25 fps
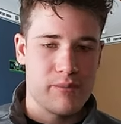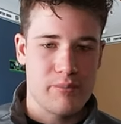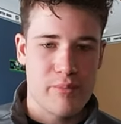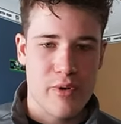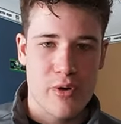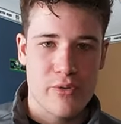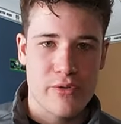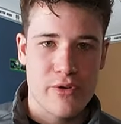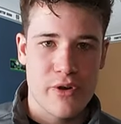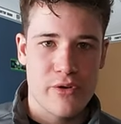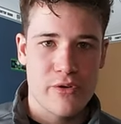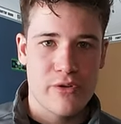a
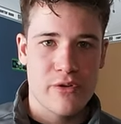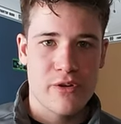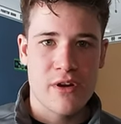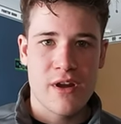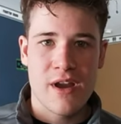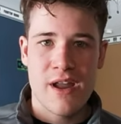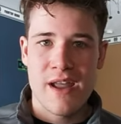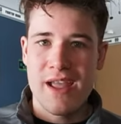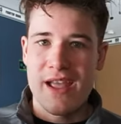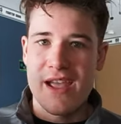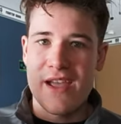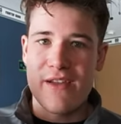boat
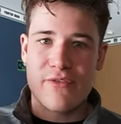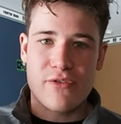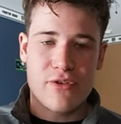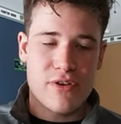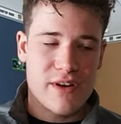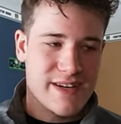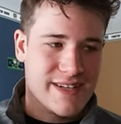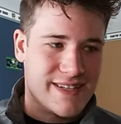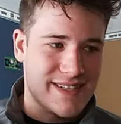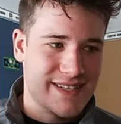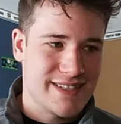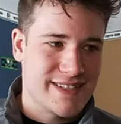owner, if you're
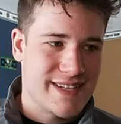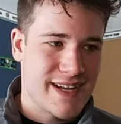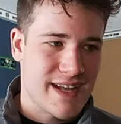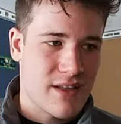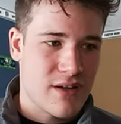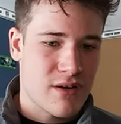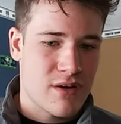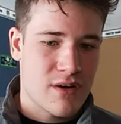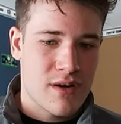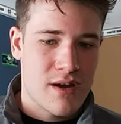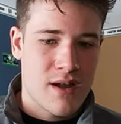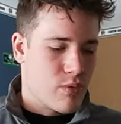a
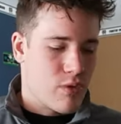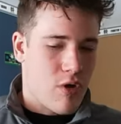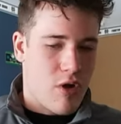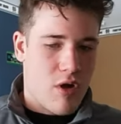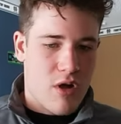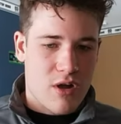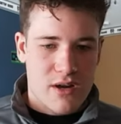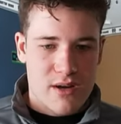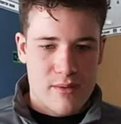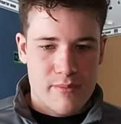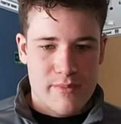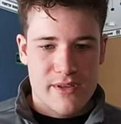detailer, we're
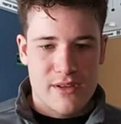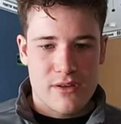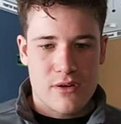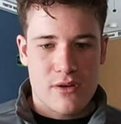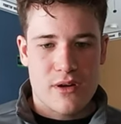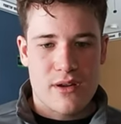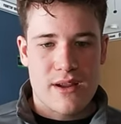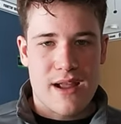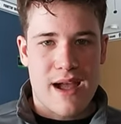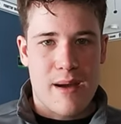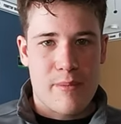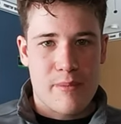all going to be
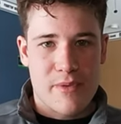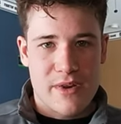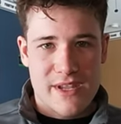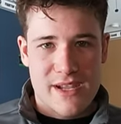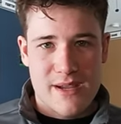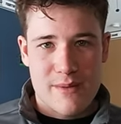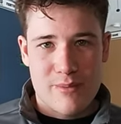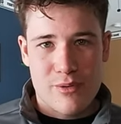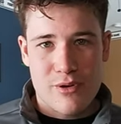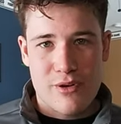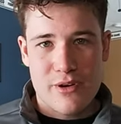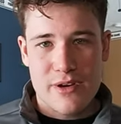learning. I'm going to
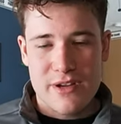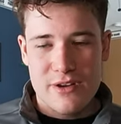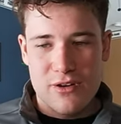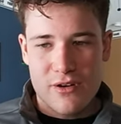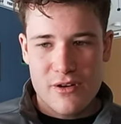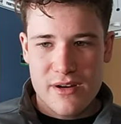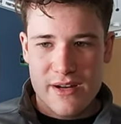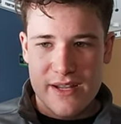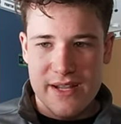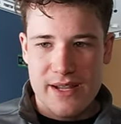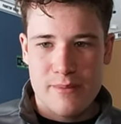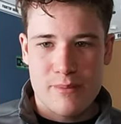keep learning,
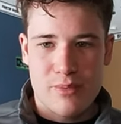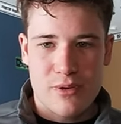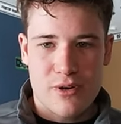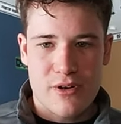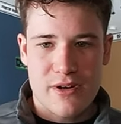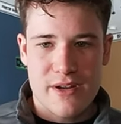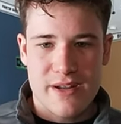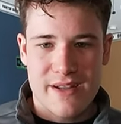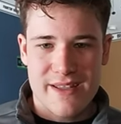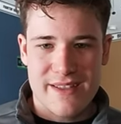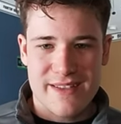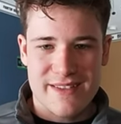you're going to keep
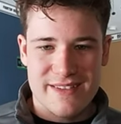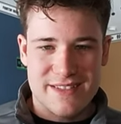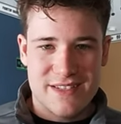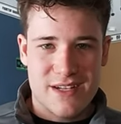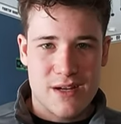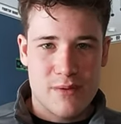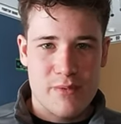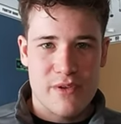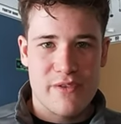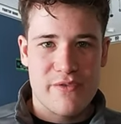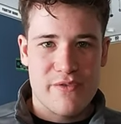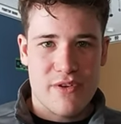learning, and it's
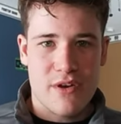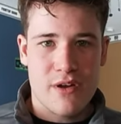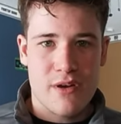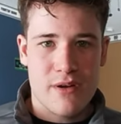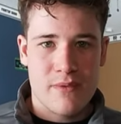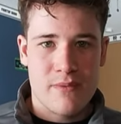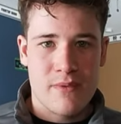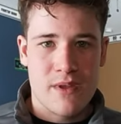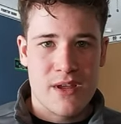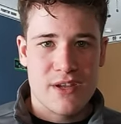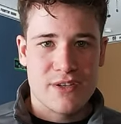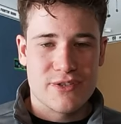going to be
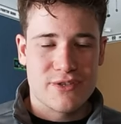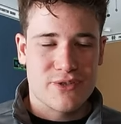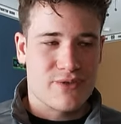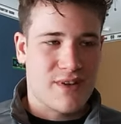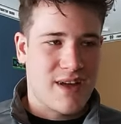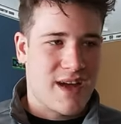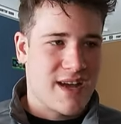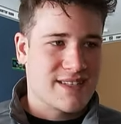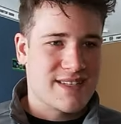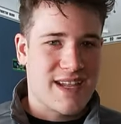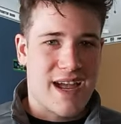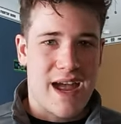fun. So
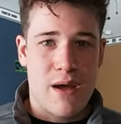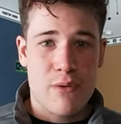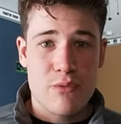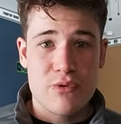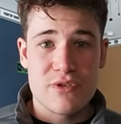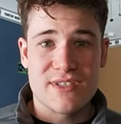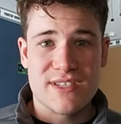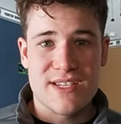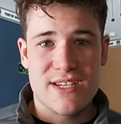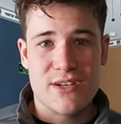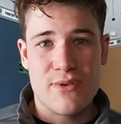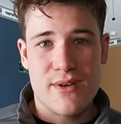guys, I
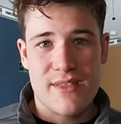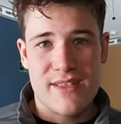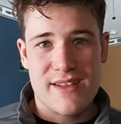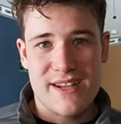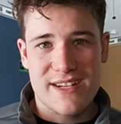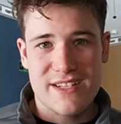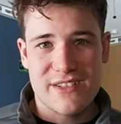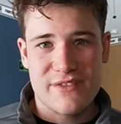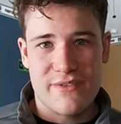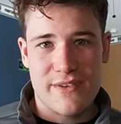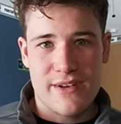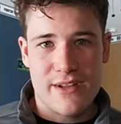will see you on the
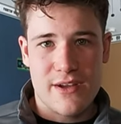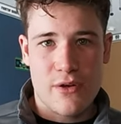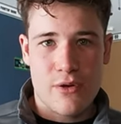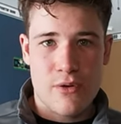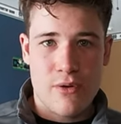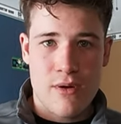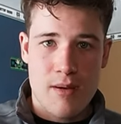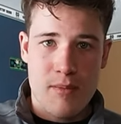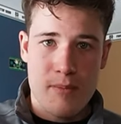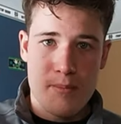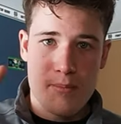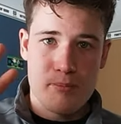next
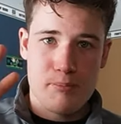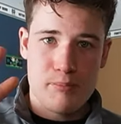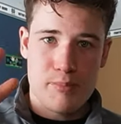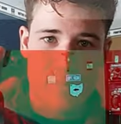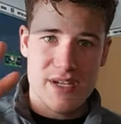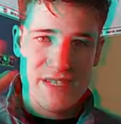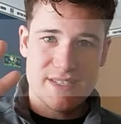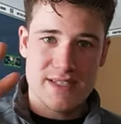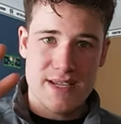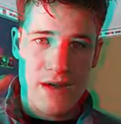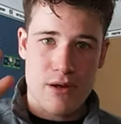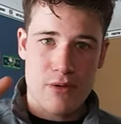video. Peace